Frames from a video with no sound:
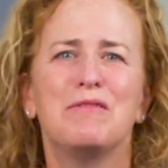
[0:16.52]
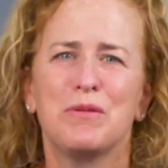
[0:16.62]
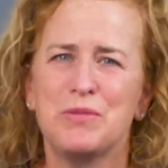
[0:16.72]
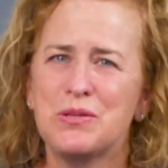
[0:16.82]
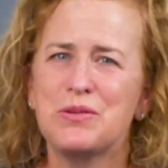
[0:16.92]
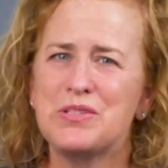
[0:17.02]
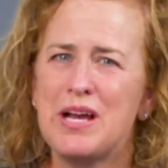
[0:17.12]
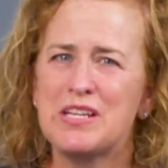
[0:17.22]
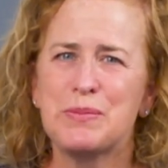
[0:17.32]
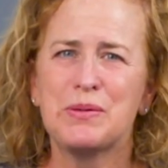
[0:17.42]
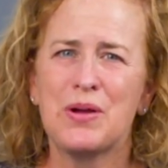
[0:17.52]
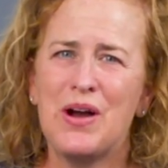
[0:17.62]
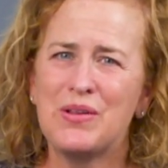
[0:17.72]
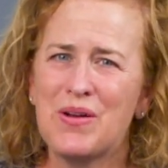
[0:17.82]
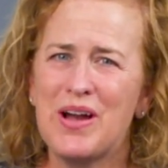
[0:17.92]
from Children's Hospital,
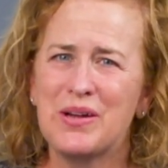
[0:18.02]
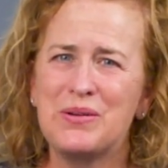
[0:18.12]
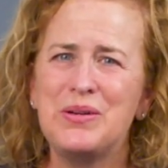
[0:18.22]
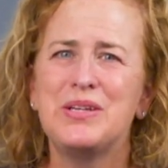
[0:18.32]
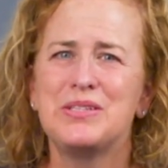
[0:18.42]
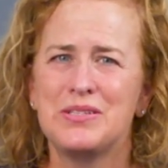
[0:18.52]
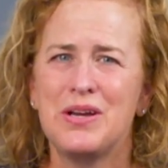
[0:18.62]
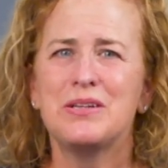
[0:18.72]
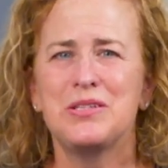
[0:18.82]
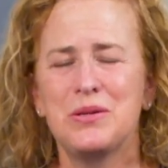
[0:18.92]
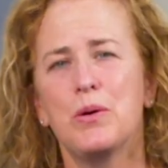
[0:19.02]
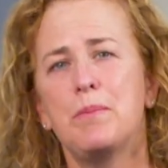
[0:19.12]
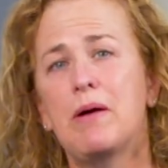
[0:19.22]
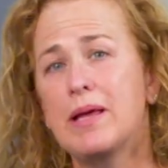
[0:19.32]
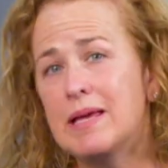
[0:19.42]
Colorado to talk to you
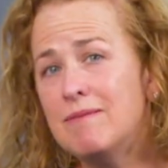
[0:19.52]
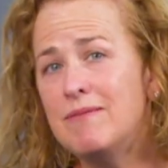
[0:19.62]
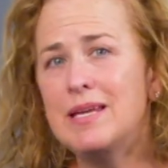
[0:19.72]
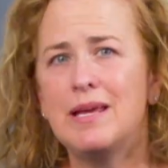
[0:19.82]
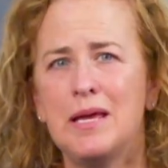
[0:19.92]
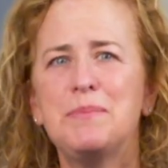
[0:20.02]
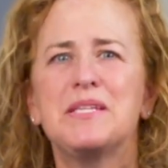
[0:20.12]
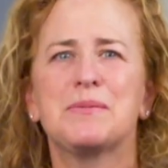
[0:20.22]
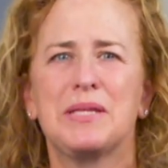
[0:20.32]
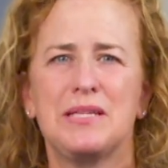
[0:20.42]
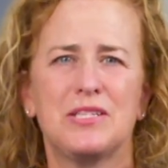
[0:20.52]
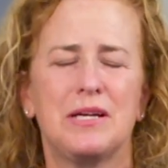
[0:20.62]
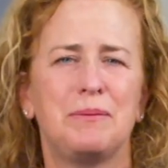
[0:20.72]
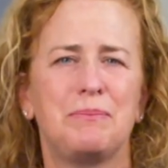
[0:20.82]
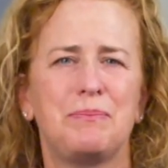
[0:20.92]
about infant hip
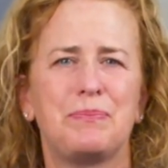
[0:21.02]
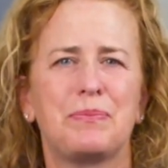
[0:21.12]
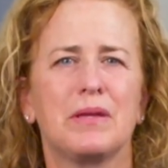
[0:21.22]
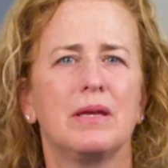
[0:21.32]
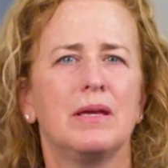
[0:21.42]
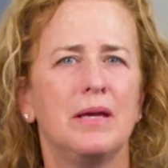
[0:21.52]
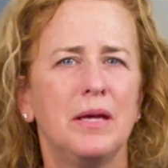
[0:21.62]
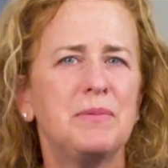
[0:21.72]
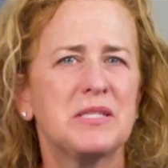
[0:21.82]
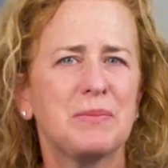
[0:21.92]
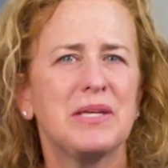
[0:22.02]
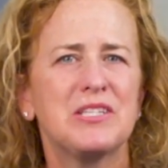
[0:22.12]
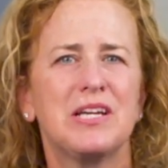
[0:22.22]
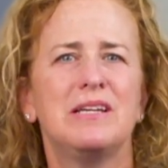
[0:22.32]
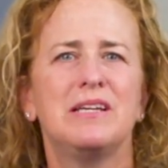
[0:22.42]
dysplasia. Hip
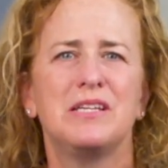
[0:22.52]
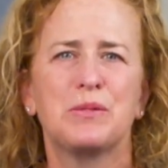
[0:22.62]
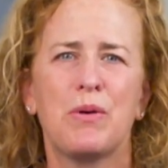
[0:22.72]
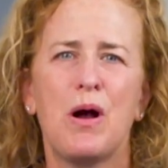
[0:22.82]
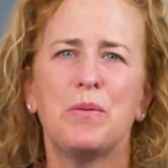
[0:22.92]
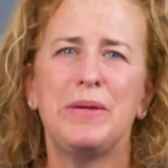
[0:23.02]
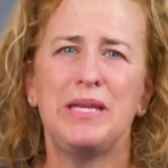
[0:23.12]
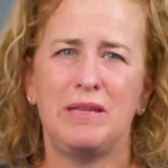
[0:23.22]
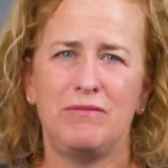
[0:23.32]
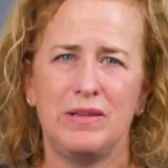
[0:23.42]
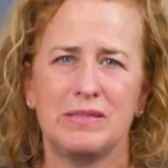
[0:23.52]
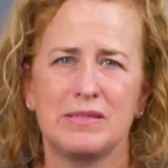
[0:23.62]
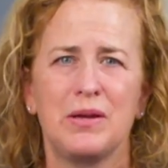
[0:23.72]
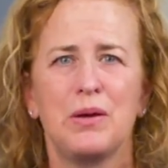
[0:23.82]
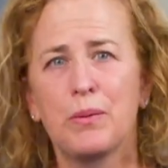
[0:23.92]
dysplasia is a problem in
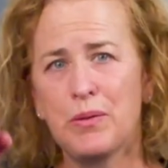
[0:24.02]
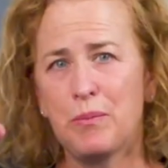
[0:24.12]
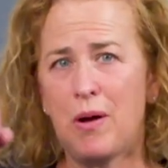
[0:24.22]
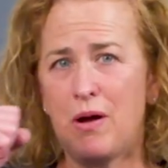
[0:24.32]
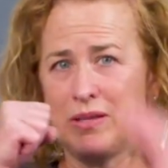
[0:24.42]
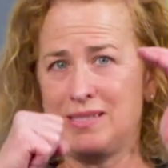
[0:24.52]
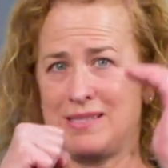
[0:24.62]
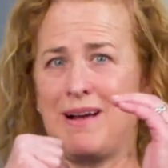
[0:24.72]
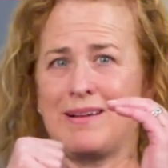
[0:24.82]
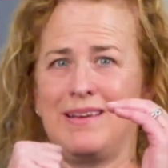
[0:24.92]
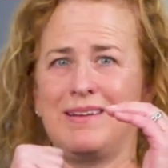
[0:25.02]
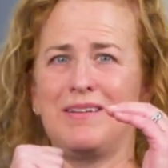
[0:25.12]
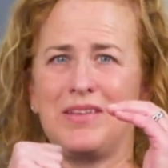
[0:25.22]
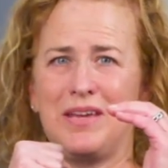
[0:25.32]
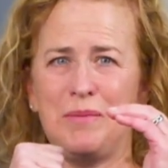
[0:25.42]
infants where the ball and socket
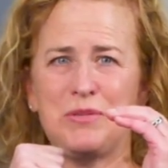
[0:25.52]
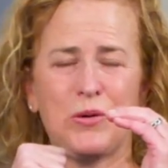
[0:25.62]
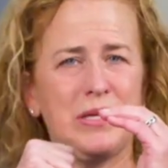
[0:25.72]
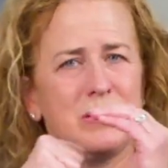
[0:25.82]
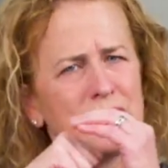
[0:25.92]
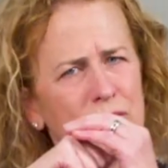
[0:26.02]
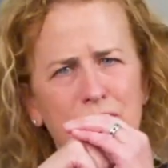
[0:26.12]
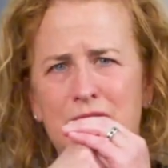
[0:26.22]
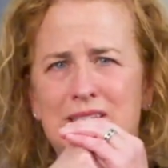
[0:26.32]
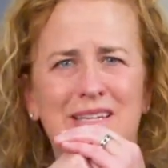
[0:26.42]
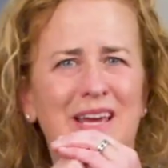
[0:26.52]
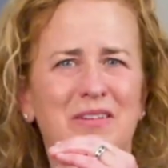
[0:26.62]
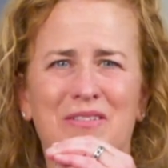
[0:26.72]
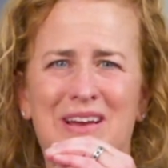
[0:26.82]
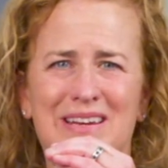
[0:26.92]
of the hip joint don't fit
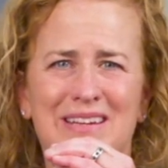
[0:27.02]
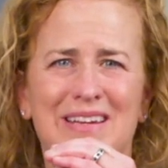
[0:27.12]
together right.